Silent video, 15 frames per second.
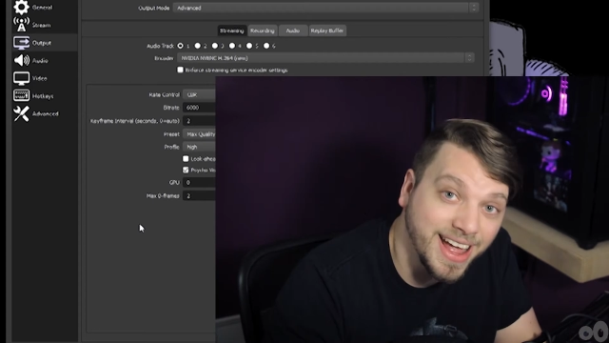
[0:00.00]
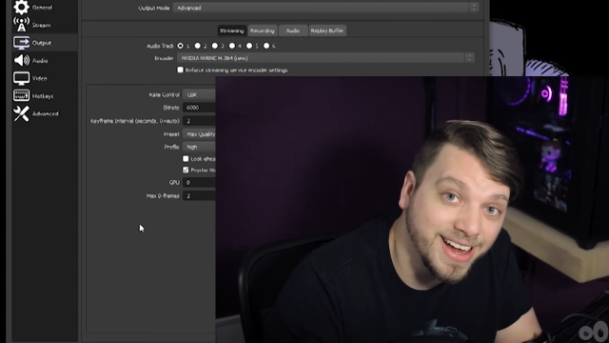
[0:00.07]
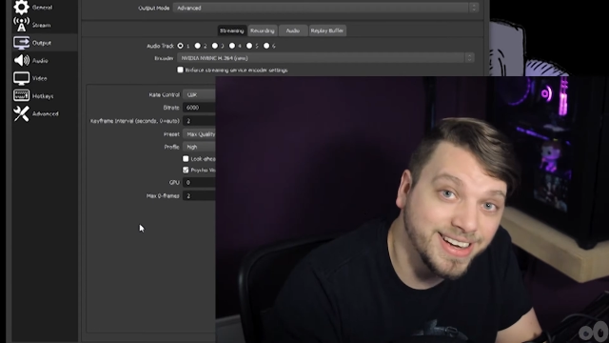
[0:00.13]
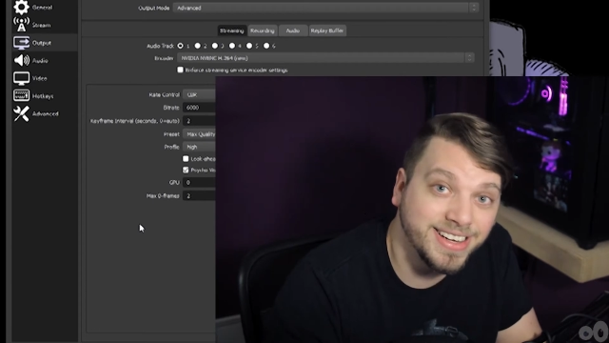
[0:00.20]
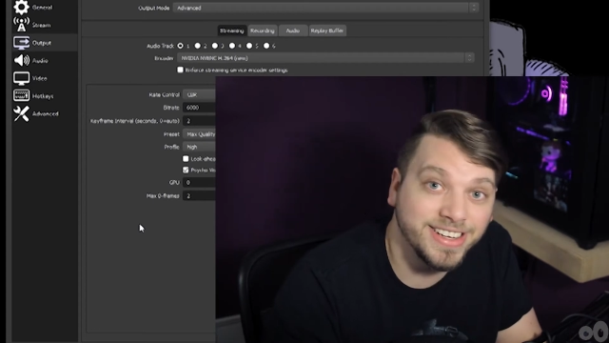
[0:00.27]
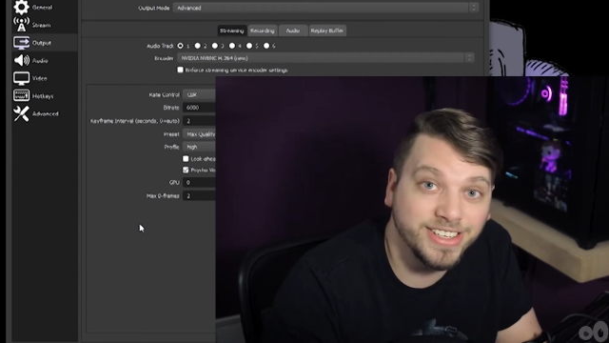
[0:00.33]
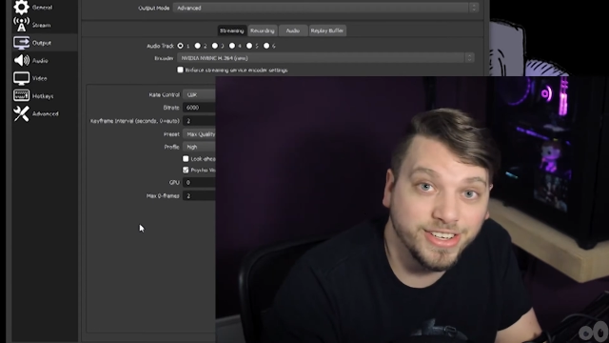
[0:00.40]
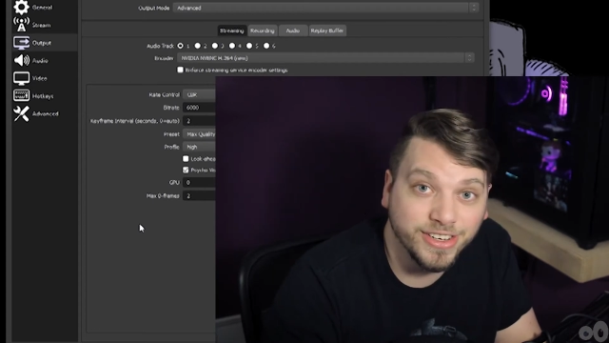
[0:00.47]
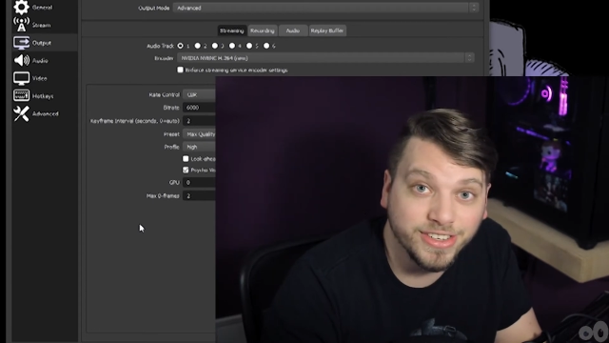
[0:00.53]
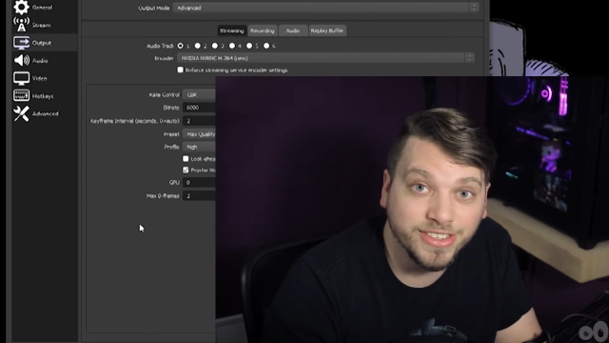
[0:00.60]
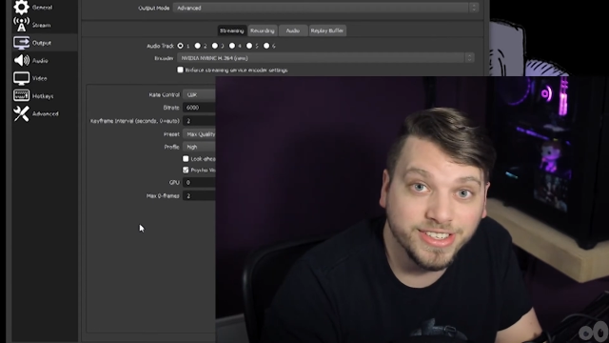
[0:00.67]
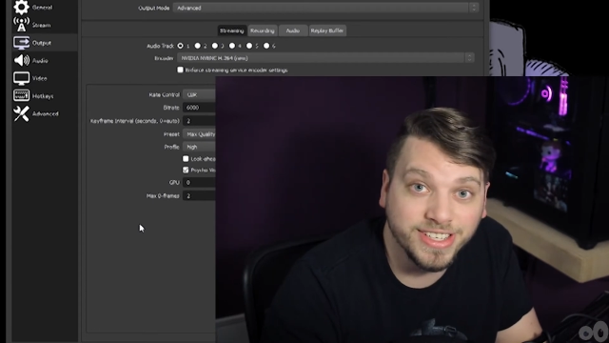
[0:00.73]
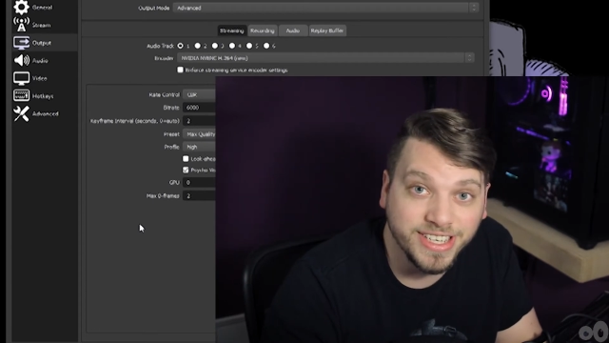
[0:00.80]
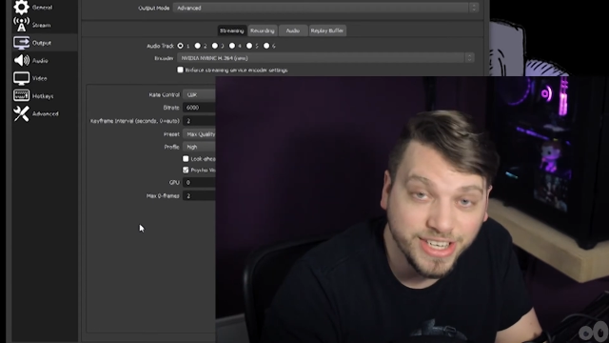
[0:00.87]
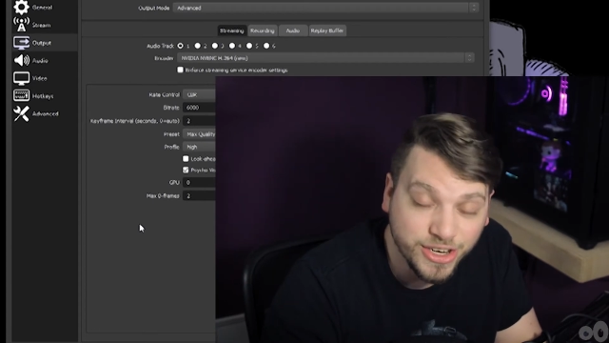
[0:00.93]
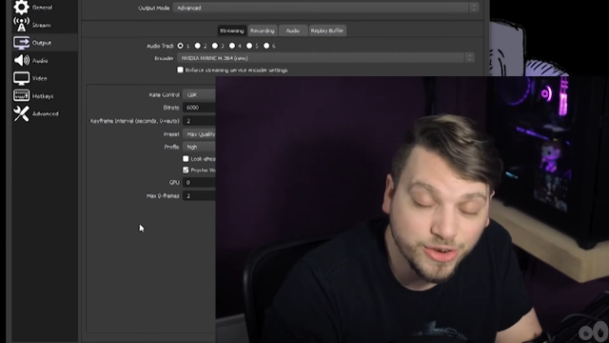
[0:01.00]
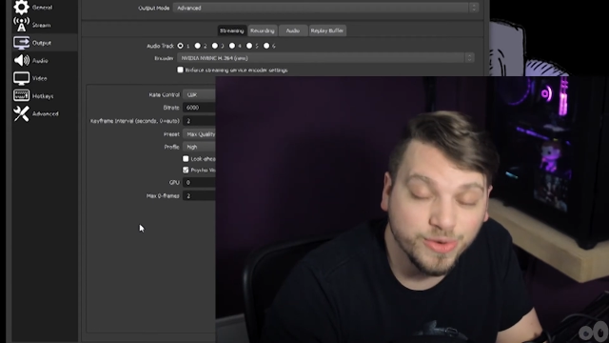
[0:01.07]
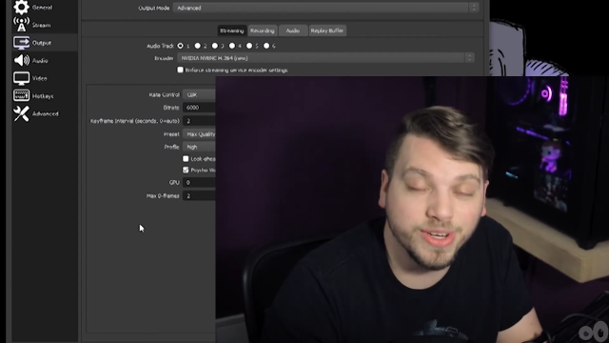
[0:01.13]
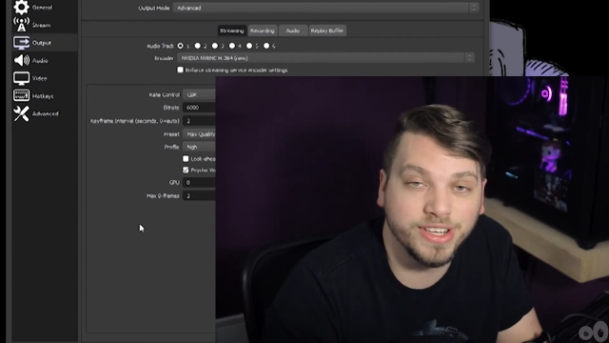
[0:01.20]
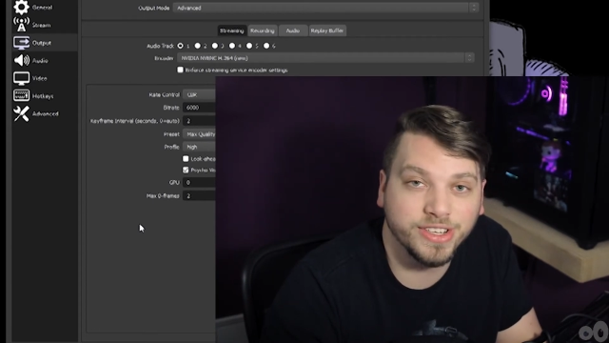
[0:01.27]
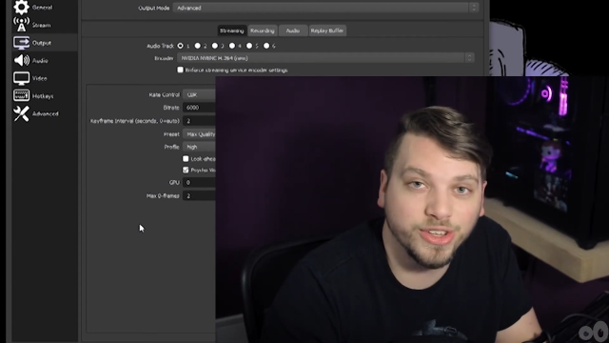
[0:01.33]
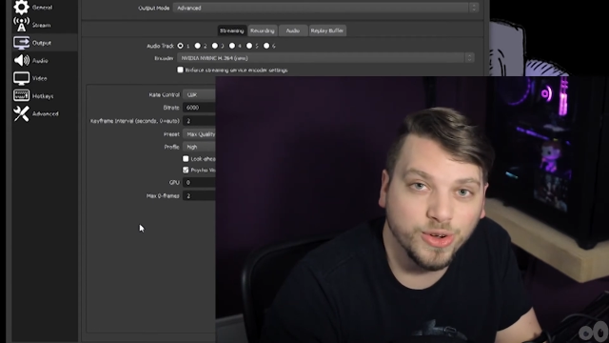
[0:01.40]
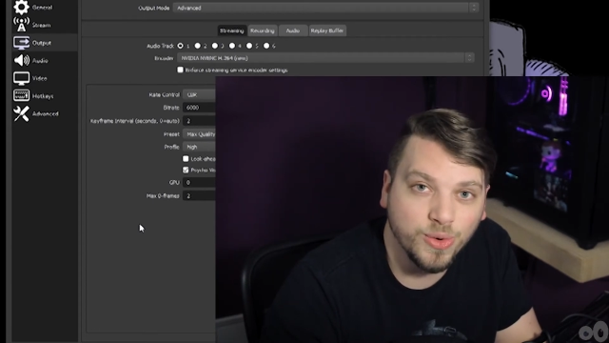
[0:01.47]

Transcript: and it does decrease the